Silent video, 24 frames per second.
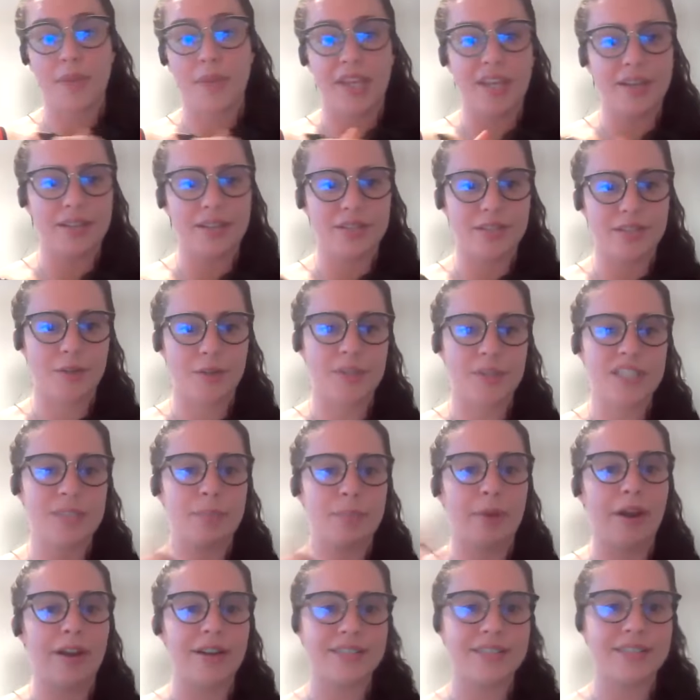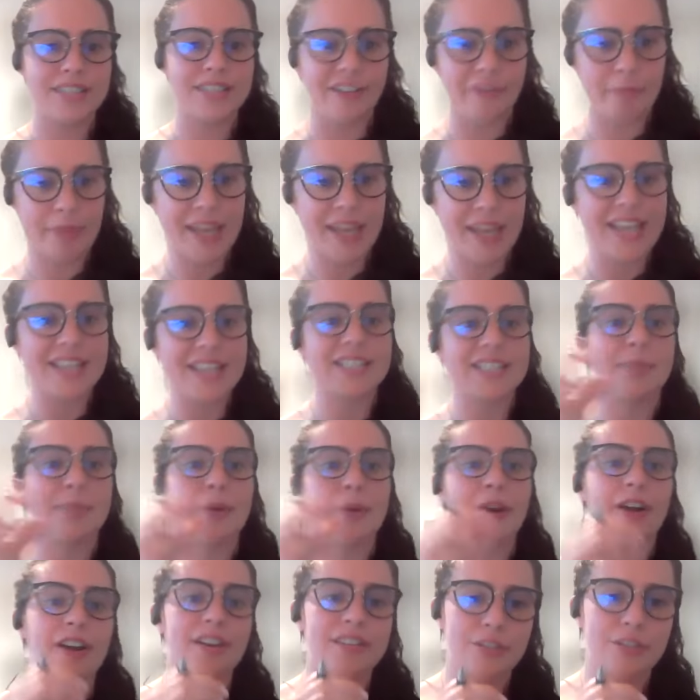weeks. So it's part self-paced,
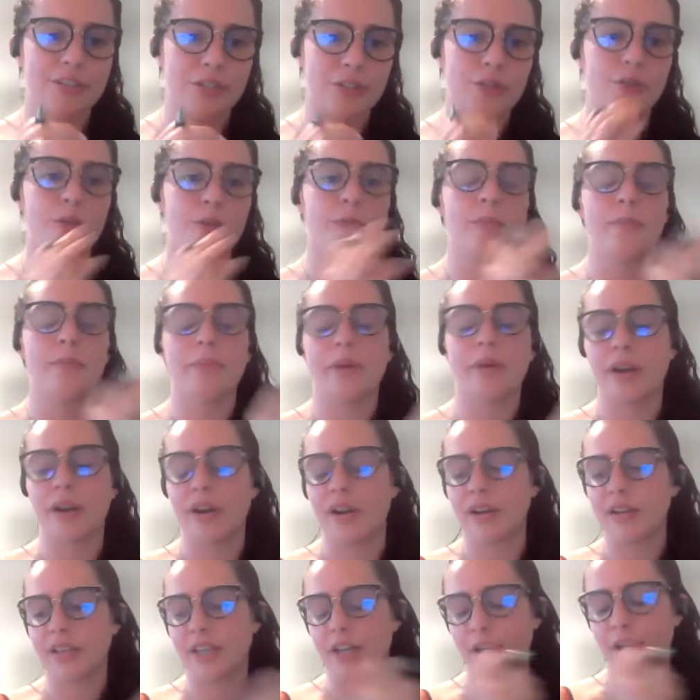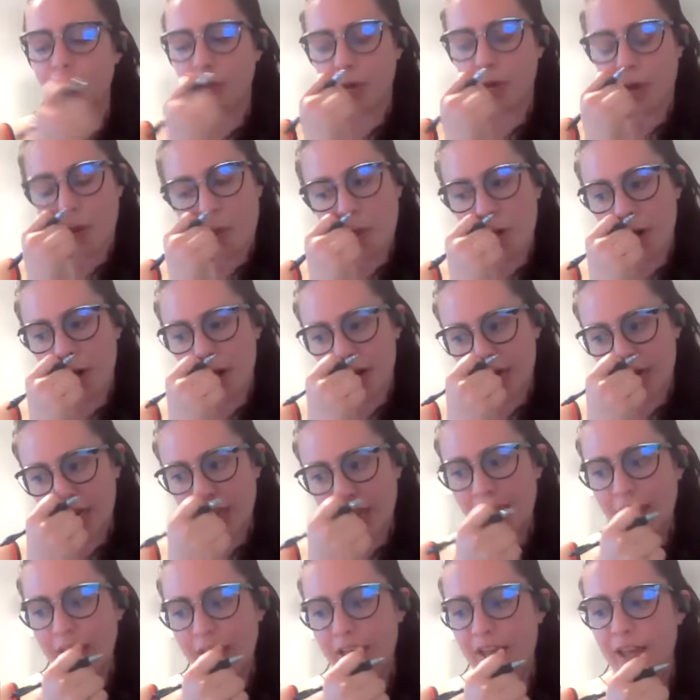part Zoom, part, homework.
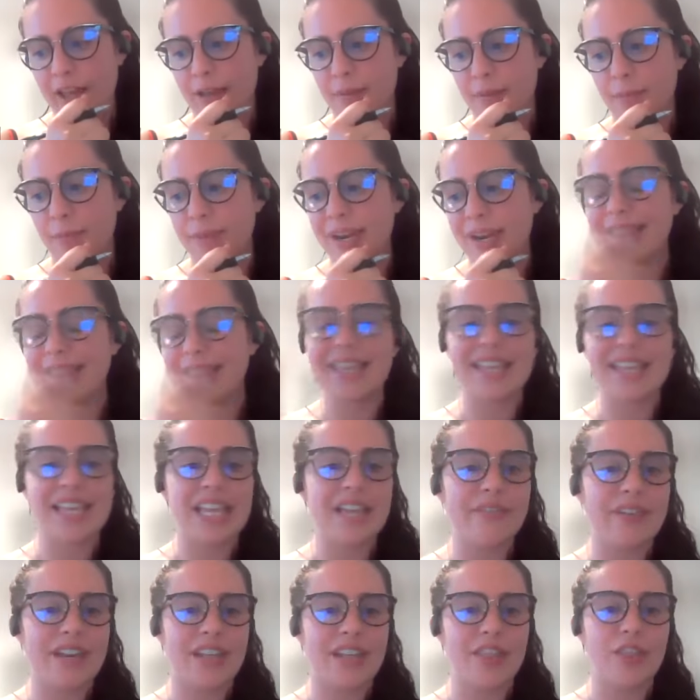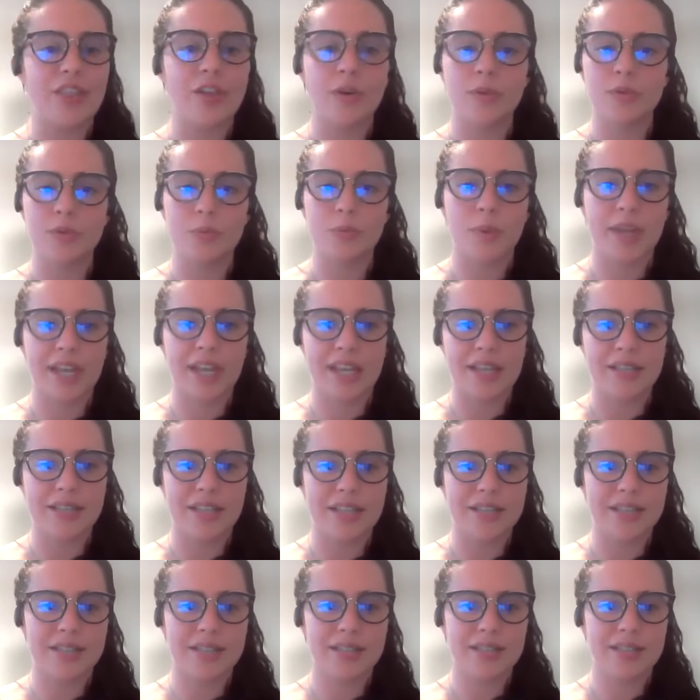But I think even in those ways,
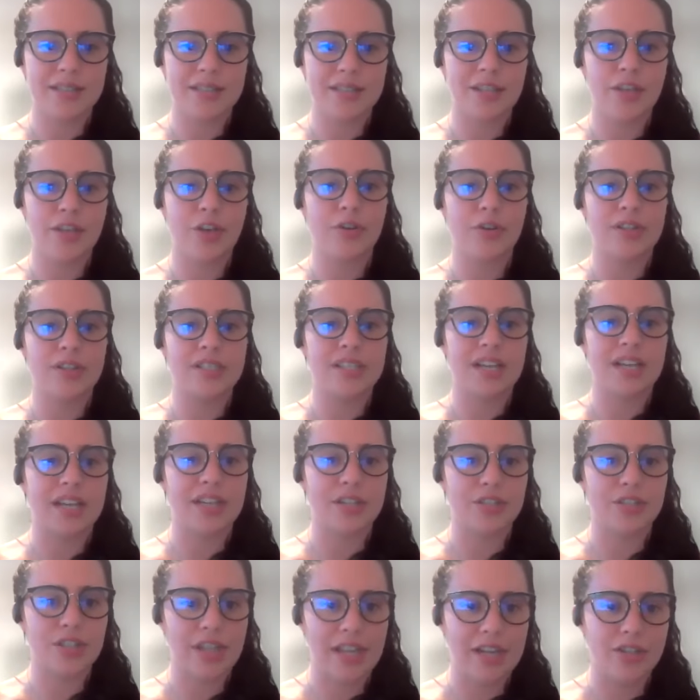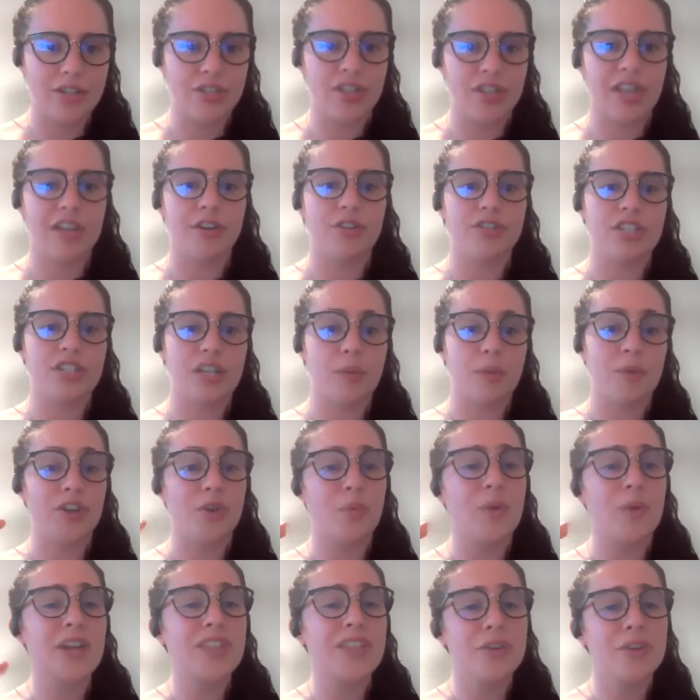it's good to kind of change the energy when
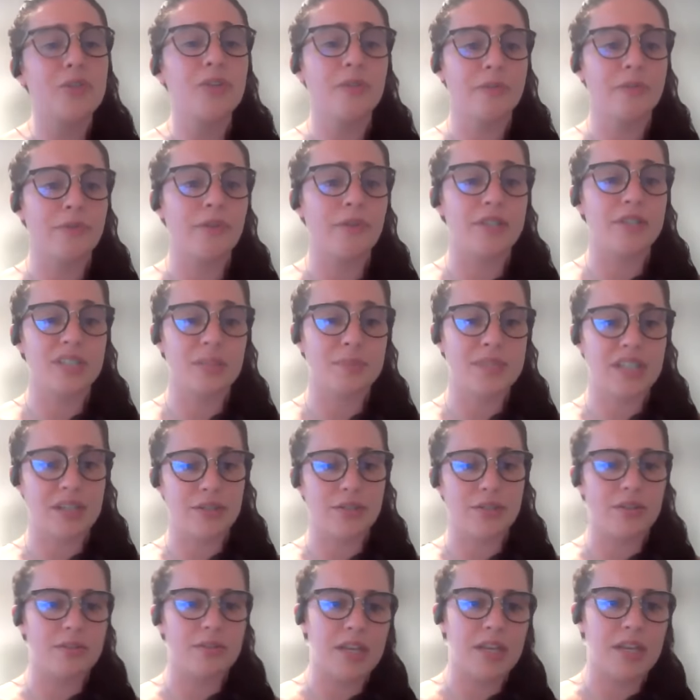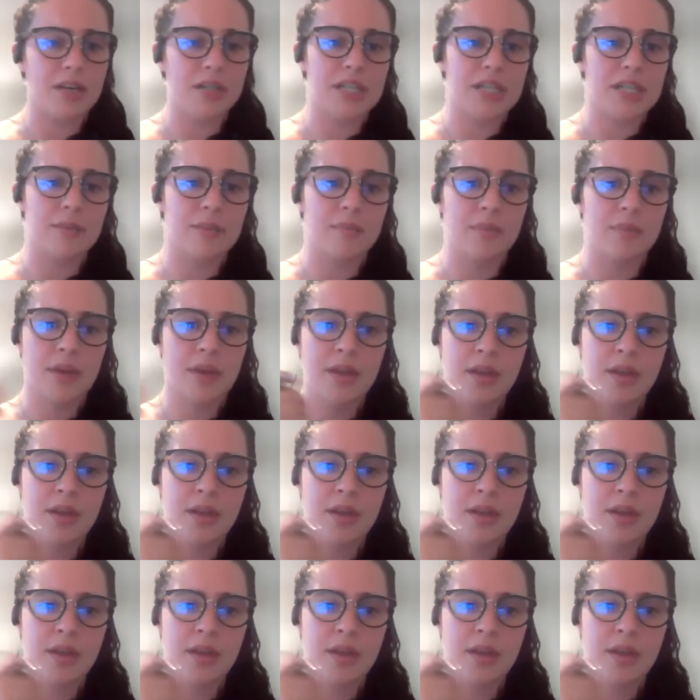you're with a group for a substantial amount of time,